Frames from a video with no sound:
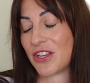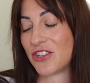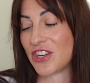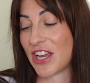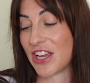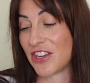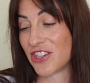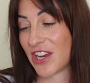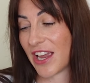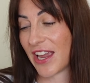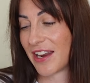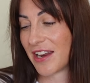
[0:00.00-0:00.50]

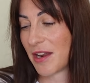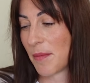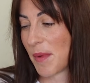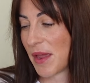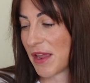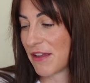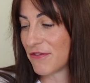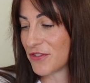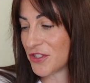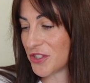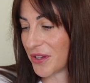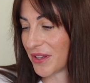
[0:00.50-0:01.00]
JJ and
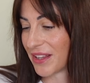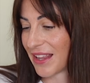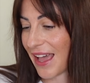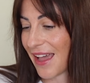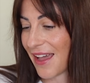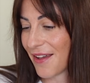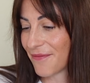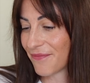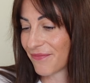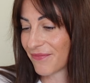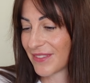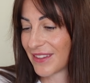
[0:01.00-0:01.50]
Nimi for doing
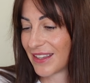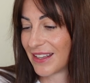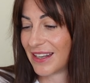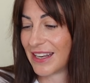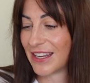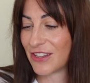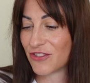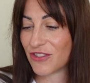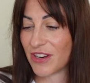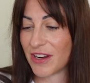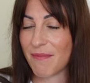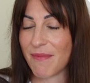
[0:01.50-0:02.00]
that.
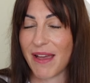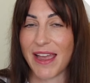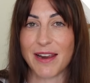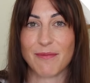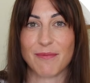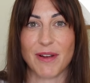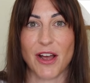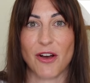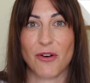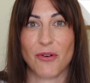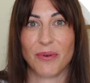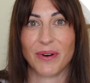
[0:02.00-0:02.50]
Literally made
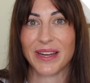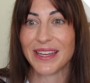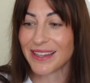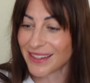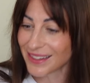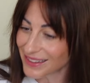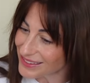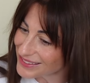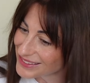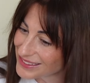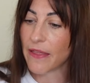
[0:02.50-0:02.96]
my whole week.